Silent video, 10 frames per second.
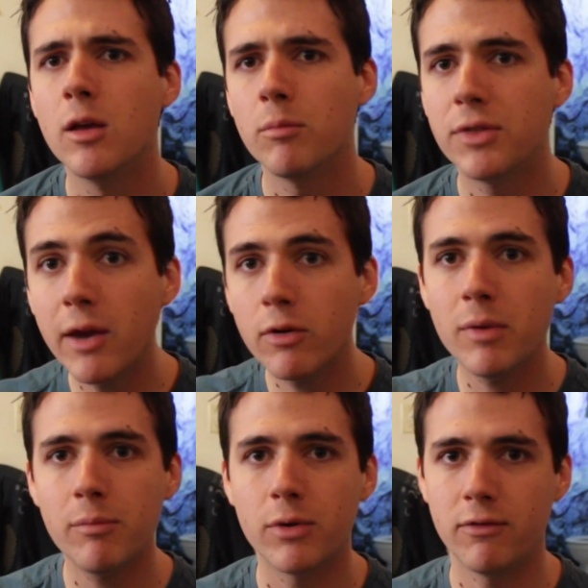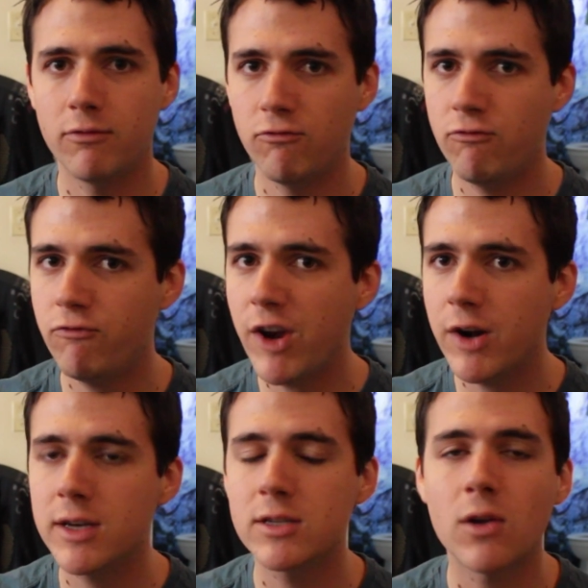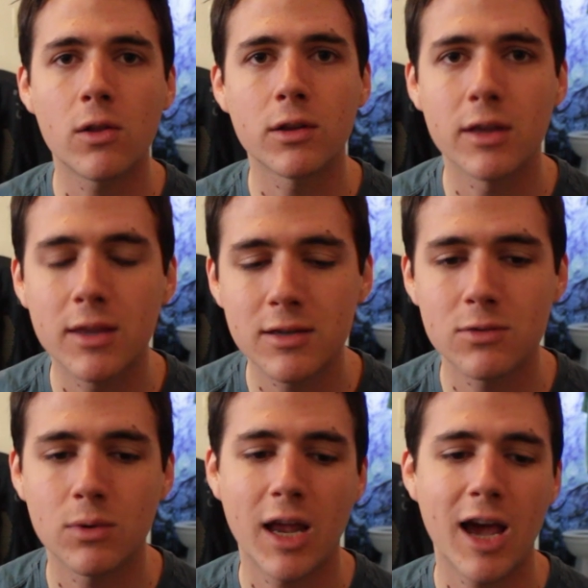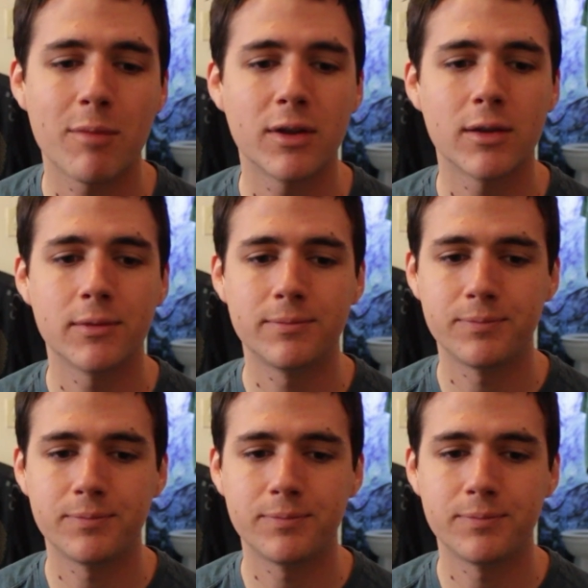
But they remember it very solidly. This is what happened.